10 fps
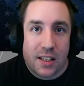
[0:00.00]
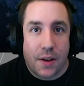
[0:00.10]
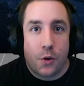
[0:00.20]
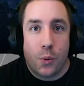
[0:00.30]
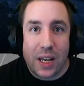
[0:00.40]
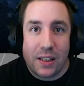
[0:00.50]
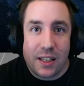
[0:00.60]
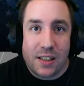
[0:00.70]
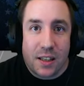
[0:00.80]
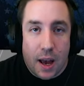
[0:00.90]
is have a
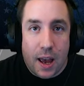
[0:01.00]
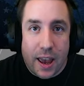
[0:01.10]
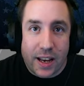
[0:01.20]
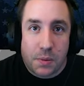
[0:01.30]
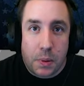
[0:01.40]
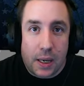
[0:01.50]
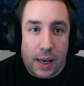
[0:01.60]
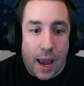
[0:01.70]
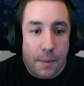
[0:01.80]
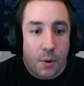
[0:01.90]
weekly uh, X P
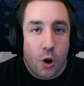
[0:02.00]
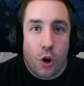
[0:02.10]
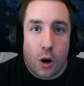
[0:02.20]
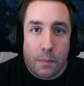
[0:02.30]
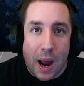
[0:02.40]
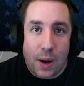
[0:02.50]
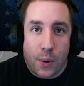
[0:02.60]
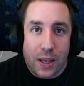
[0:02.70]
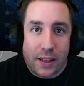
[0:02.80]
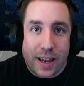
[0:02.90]
cap or a
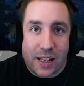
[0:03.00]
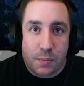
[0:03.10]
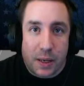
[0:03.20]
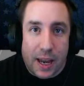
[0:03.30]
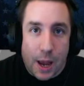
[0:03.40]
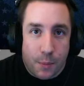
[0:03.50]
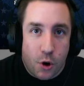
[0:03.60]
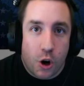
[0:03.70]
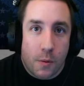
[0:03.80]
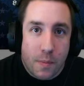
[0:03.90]
bi-weekly X P cap
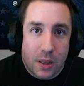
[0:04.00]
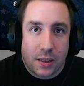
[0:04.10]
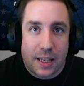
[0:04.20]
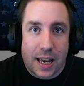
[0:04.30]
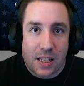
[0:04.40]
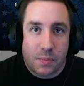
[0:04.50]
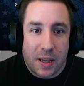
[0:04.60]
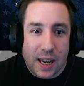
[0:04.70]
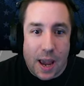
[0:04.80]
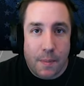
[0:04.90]
or a monthly X P
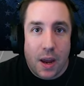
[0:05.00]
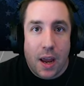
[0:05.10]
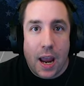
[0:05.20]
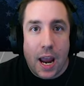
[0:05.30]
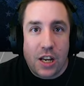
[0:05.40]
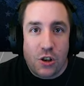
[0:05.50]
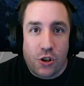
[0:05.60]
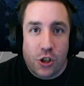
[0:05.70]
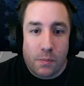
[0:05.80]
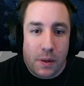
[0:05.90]
cap, and you
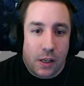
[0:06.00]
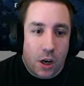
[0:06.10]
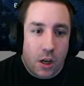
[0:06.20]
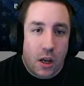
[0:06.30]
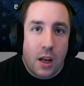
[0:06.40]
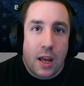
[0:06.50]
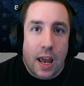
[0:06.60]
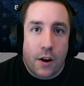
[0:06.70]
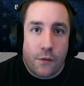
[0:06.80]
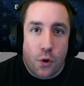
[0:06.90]
should be good
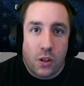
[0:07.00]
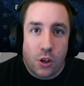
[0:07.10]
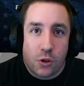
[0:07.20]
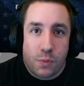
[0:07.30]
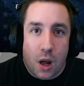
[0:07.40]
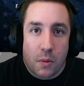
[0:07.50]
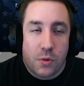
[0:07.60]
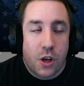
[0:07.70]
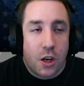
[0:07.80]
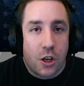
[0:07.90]
and avoid those
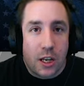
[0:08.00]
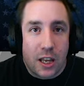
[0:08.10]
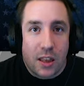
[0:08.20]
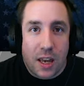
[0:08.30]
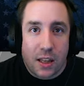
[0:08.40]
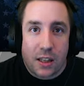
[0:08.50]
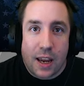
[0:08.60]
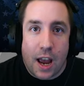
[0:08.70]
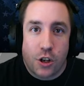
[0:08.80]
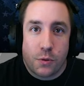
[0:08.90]
problems. You need to think of the
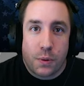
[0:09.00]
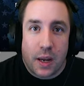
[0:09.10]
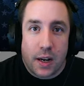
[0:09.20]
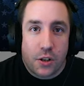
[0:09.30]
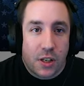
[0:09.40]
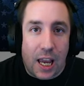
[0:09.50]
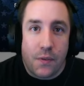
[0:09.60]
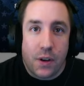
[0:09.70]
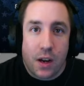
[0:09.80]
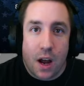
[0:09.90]
casual players.
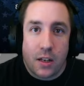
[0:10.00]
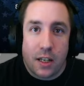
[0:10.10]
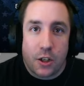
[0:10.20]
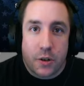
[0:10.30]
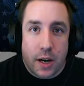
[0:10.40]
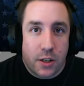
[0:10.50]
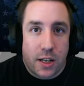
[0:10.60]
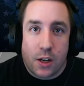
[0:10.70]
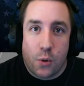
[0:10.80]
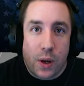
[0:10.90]
Even content creators
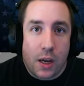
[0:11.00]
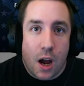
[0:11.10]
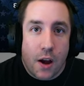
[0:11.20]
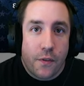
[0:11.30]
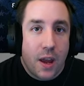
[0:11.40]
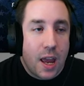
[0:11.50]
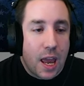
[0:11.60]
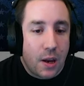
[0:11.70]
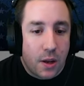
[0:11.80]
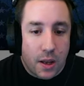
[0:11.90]
take a week off,
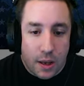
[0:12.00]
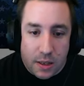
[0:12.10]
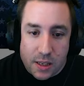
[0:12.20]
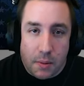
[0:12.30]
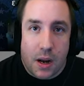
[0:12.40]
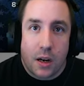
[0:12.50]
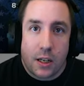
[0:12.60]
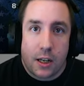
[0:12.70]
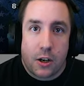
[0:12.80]
and some content